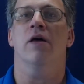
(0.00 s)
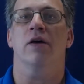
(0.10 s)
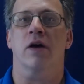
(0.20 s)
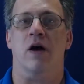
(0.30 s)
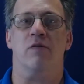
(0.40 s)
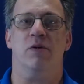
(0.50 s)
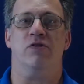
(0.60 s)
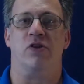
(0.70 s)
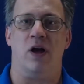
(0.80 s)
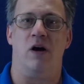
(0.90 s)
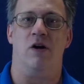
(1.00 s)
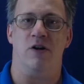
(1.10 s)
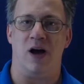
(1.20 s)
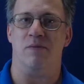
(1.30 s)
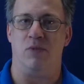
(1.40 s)
Governments are
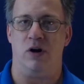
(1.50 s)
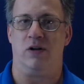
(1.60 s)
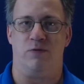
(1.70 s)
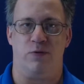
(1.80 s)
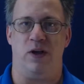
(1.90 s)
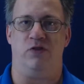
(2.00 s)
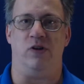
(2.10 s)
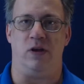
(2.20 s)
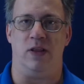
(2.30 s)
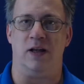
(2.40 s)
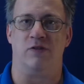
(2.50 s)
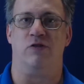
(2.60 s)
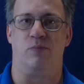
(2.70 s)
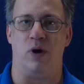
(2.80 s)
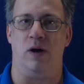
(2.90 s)
not market-facing, and that's the
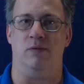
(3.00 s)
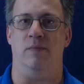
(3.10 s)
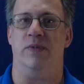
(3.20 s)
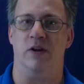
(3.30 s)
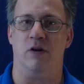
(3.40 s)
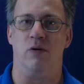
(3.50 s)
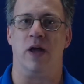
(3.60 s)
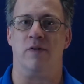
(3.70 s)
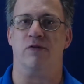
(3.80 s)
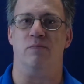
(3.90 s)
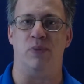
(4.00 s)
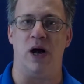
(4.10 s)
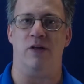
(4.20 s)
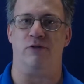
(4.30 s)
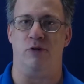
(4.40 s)
problem. They don't have to
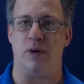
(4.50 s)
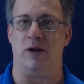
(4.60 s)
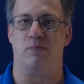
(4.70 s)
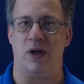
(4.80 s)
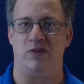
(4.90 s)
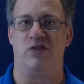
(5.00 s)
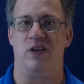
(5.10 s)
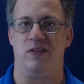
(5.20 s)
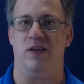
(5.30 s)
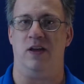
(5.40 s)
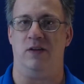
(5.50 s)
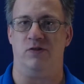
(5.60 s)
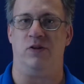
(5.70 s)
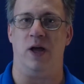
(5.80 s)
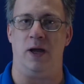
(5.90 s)
bother about pesky things
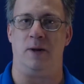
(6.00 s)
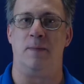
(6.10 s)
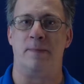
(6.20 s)
like,